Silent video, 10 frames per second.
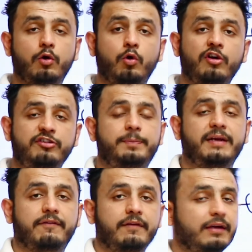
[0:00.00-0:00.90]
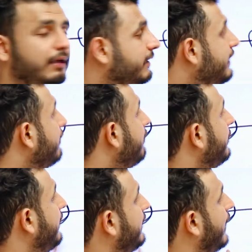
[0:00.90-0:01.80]
OSPF, there will
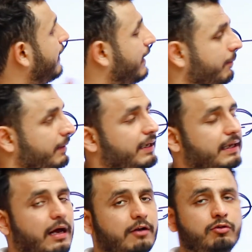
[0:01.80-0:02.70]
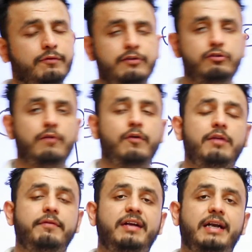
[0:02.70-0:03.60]
be DR and a BDR. So first of
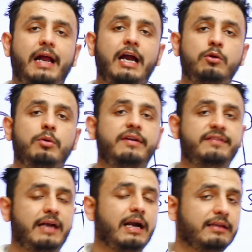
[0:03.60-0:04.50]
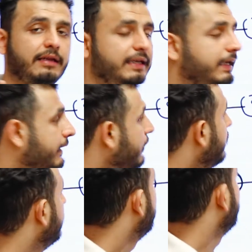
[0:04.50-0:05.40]
all, we will try to understand the need.
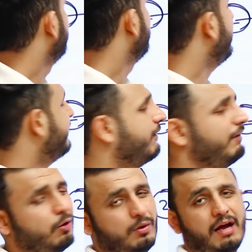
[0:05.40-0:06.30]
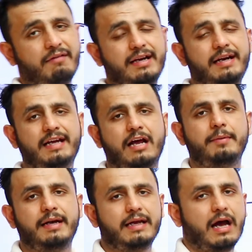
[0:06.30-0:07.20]
Let's say we don't have any
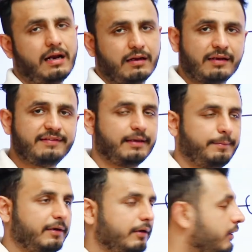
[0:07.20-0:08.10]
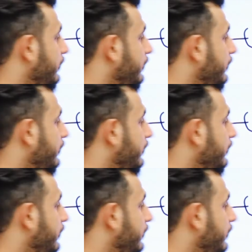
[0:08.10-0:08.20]
DR-BDR concept.